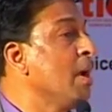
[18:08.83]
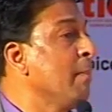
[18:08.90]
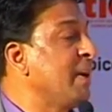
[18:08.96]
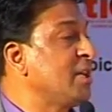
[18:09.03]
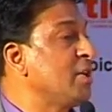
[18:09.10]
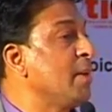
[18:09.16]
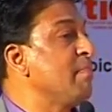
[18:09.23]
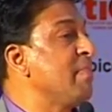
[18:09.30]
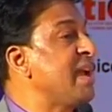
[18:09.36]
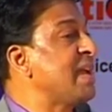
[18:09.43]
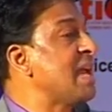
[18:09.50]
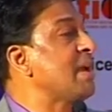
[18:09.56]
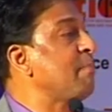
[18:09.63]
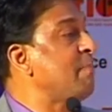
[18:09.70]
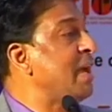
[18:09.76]
but you are
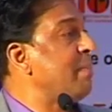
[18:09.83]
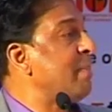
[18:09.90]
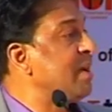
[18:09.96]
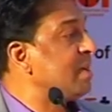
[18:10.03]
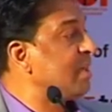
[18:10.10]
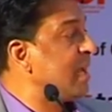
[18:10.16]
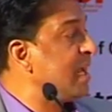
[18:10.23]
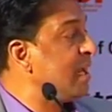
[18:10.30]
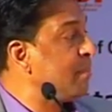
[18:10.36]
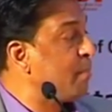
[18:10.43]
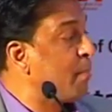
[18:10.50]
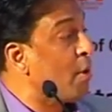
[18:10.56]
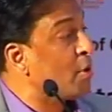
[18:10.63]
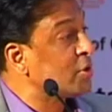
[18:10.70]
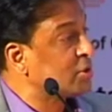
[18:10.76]
making payment in
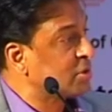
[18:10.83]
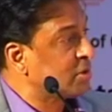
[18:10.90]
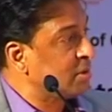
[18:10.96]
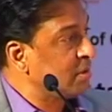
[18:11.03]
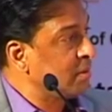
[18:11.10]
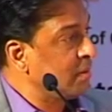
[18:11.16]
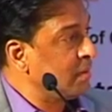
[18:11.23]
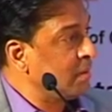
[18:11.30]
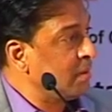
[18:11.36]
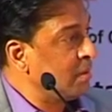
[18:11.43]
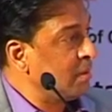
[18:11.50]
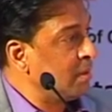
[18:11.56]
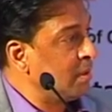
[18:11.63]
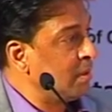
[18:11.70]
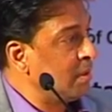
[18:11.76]

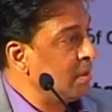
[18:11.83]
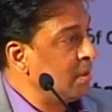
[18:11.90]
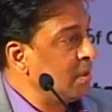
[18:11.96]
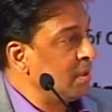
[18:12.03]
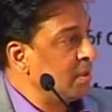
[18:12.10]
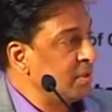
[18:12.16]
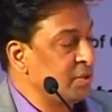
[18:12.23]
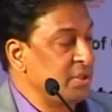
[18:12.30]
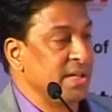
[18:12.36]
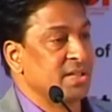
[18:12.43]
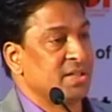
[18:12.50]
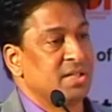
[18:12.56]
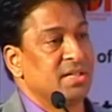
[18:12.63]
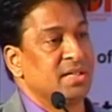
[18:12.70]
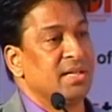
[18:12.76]

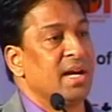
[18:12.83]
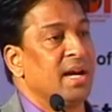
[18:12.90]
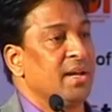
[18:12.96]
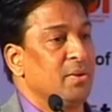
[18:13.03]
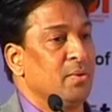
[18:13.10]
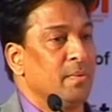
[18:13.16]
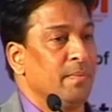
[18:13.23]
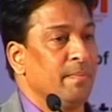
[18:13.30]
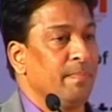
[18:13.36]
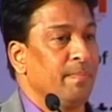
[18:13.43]
post-GST scenario.